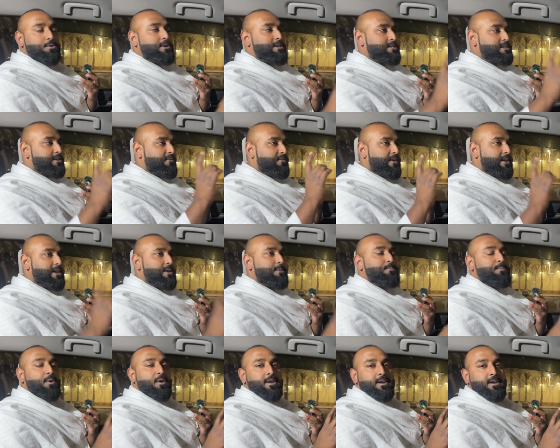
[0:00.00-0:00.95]
It's a very
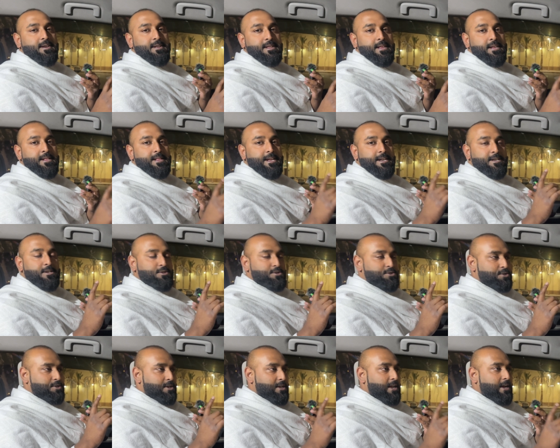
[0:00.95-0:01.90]
important thing that you
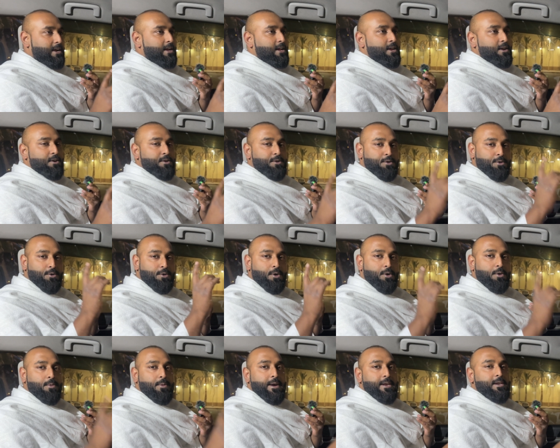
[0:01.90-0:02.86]
should
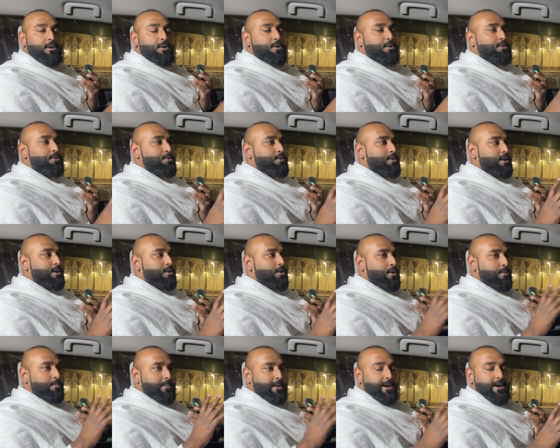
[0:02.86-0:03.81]
do when you're doing
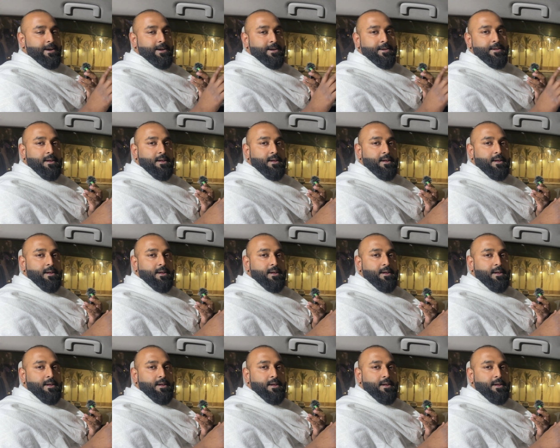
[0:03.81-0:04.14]
Umrah.